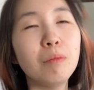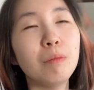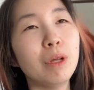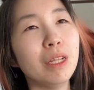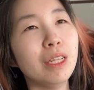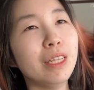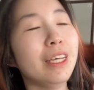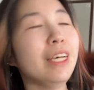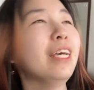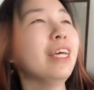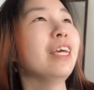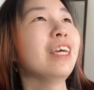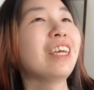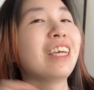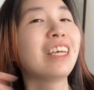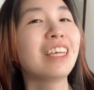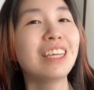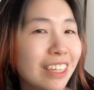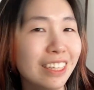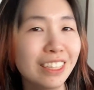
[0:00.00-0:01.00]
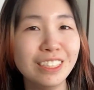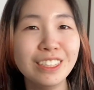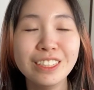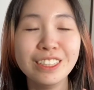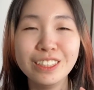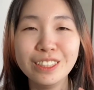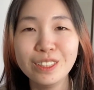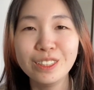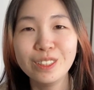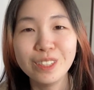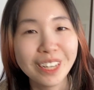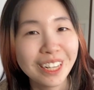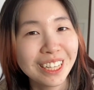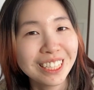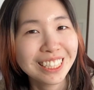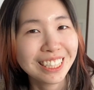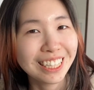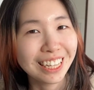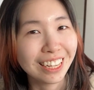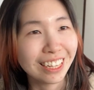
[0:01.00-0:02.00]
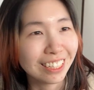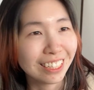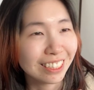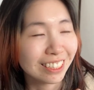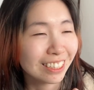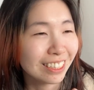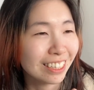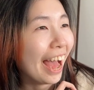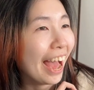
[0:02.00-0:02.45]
But like in today's case,